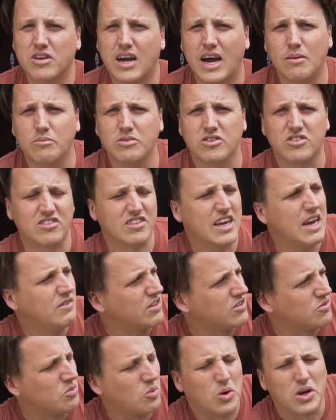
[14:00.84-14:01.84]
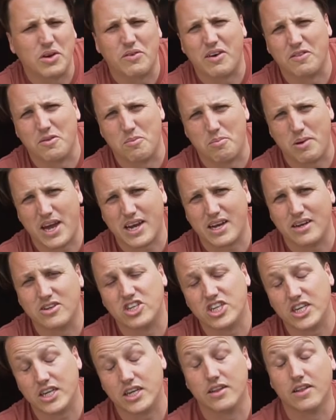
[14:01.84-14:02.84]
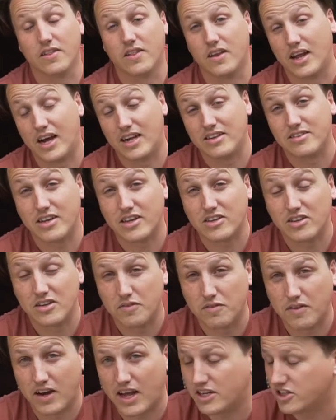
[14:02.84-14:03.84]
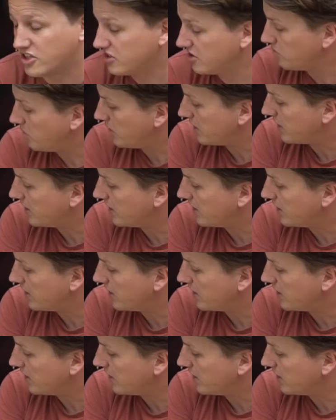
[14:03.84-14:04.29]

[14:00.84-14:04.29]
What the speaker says: armed, saves us walking around the back and checking that the lights actually flashed. We